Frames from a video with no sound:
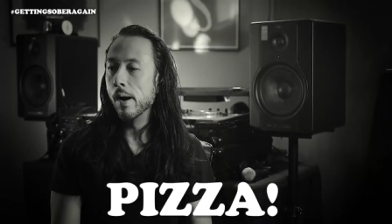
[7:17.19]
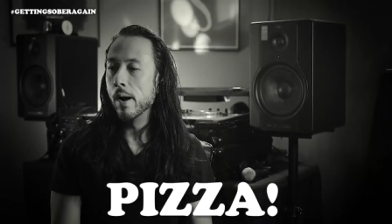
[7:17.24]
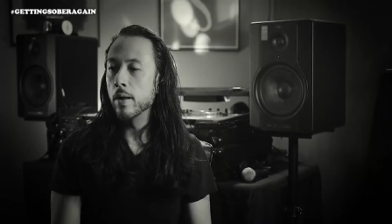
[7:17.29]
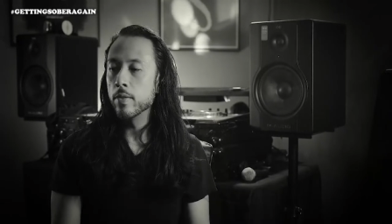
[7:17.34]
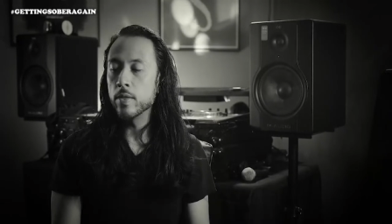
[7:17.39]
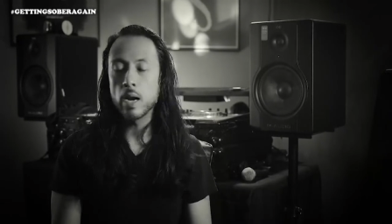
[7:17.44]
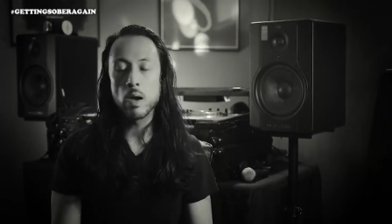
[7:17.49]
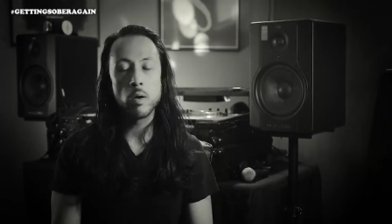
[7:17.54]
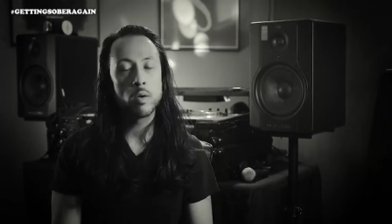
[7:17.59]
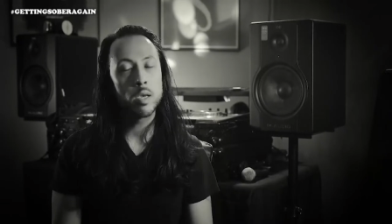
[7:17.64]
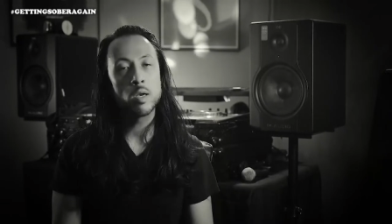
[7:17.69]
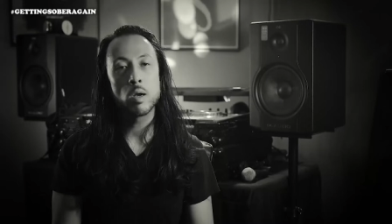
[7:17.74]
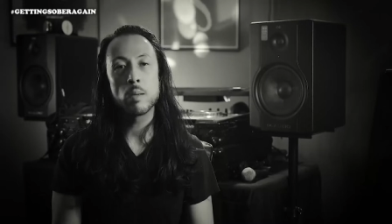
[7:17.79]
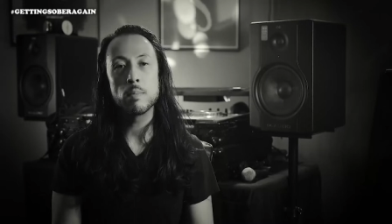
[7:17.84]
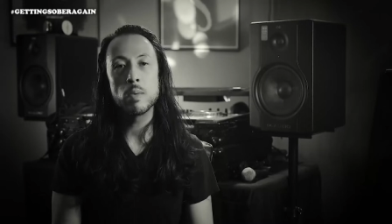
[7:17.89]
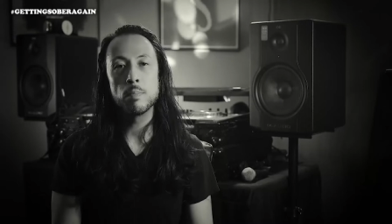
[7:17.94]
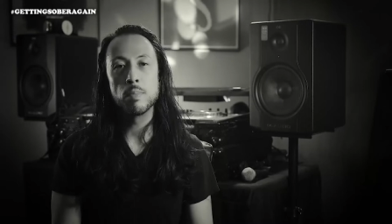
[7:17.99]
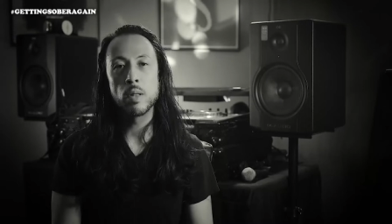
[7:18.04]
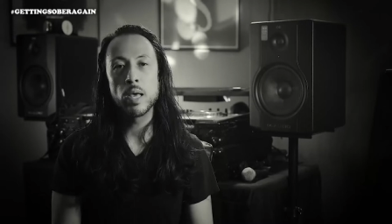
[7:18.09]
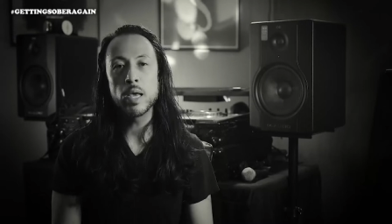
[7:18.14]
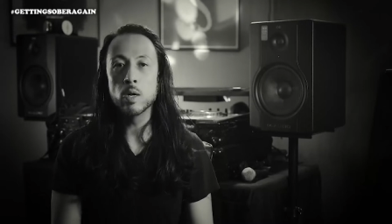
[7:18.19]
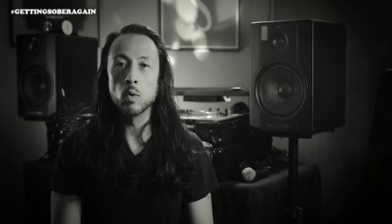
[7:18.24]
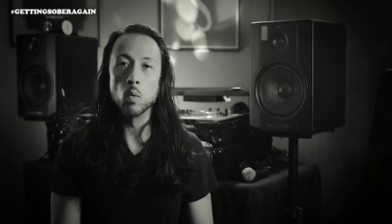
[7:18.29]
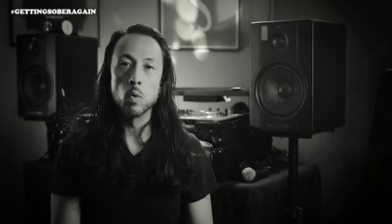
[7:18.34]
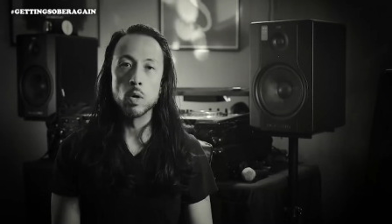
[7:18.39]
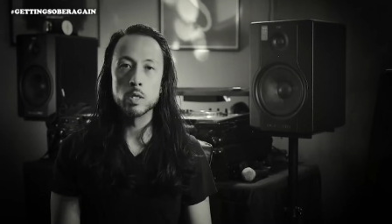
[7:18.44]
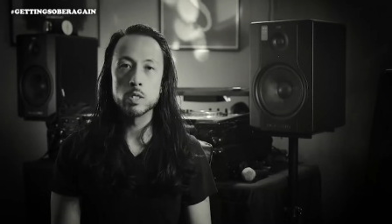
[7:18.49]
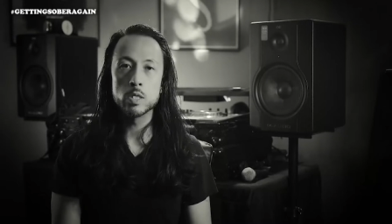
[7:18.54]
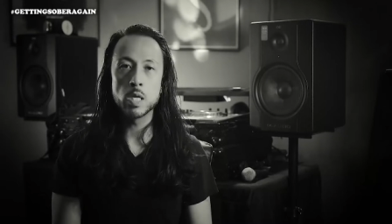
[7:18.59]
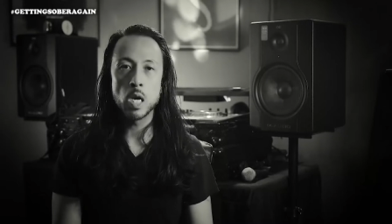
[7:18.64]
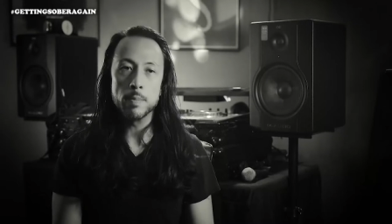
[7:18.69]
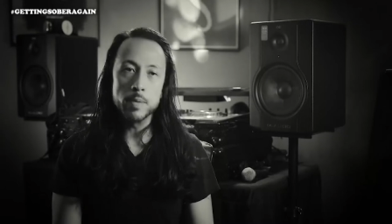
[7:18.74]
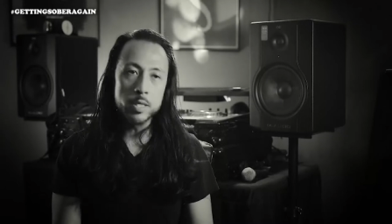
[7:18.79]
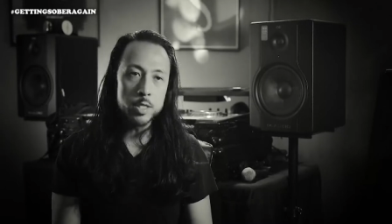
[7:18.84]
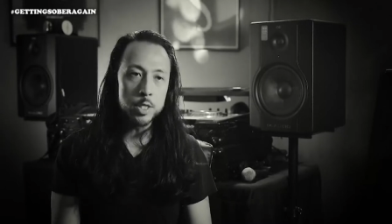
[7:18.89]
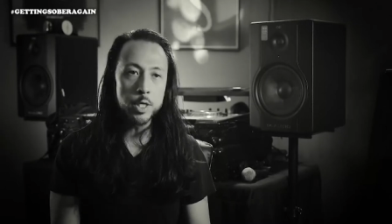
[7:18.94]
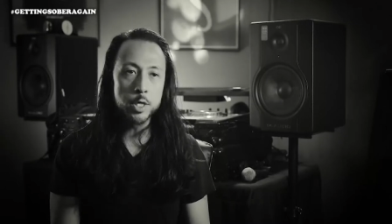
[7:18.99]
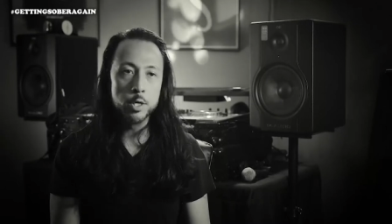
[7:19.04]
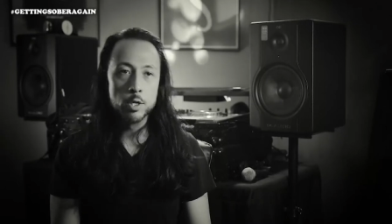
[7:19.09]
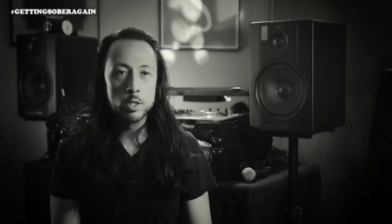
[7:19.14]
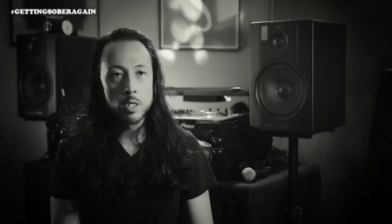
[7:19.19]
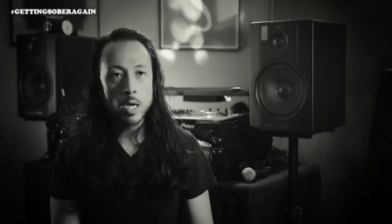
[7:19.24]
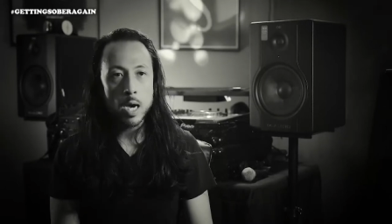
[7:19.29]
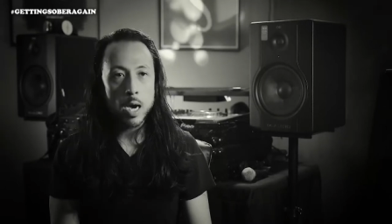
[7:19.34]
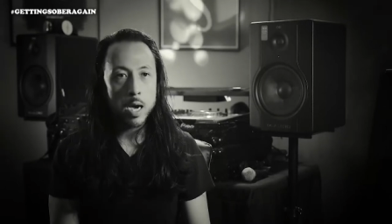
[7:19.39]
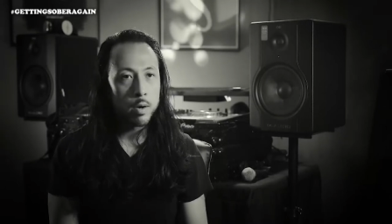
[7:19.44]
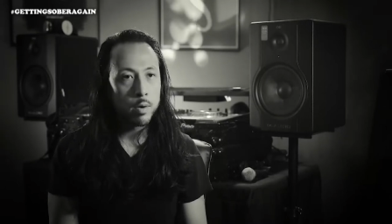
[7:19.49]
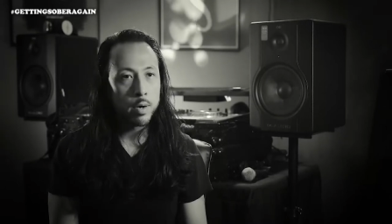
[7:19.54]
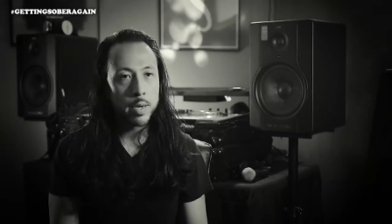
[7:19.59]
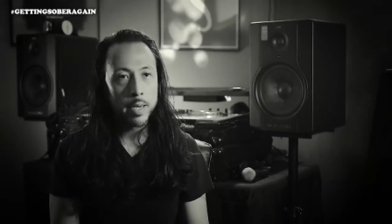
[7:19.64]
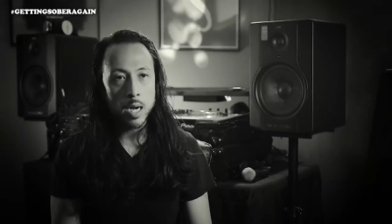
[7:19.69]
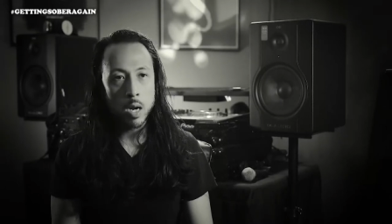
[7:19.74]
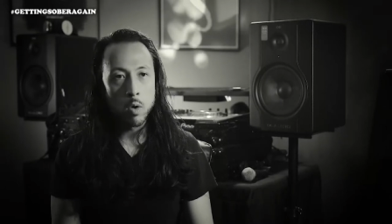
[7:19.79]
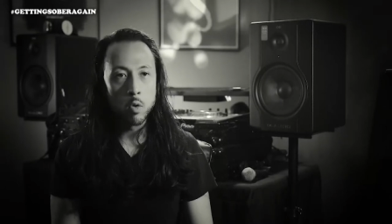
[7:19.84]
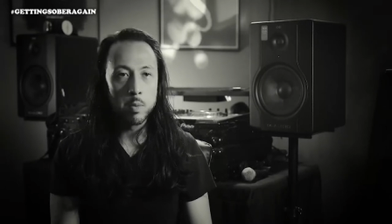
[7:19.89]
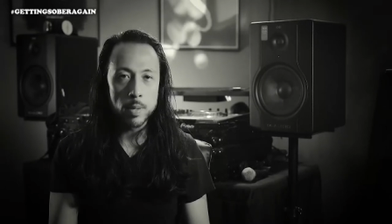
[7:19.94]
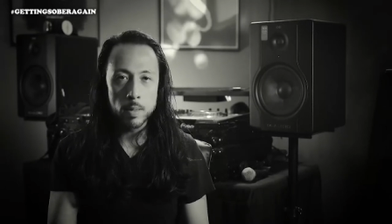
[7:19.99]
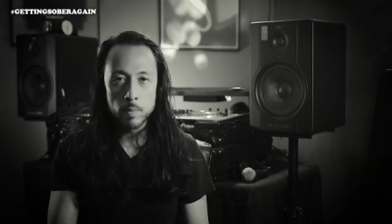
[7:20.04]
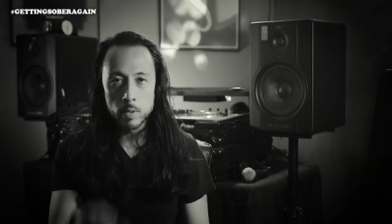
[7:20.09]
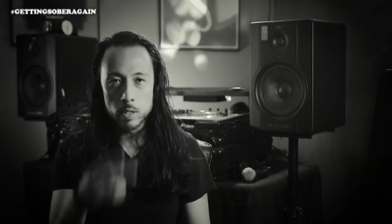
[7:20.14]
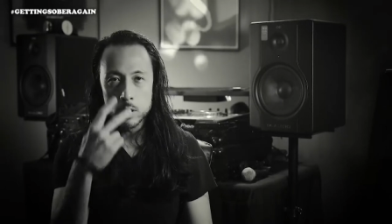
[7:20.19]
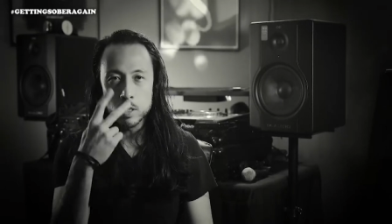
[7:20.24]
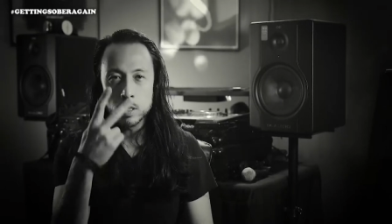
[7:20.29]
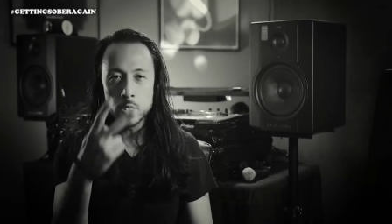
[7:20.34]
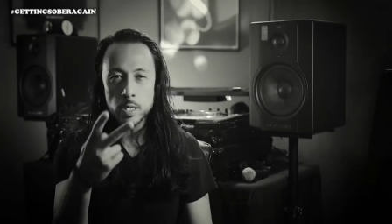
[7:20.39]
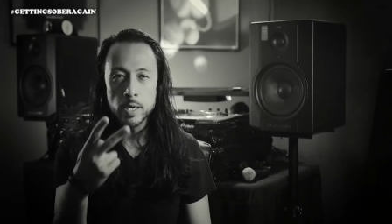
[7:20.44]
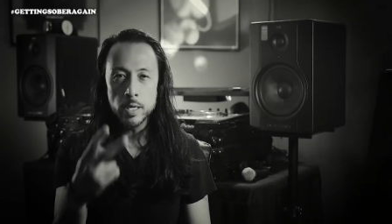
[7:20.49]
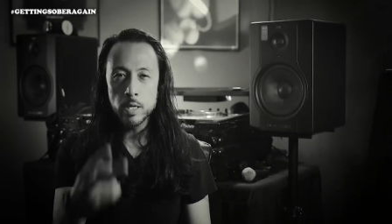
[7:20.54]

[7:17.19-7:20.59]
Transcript: and then I, you know, I'd be playing worse, and I'd be teeter tottering, and I won't be able to see.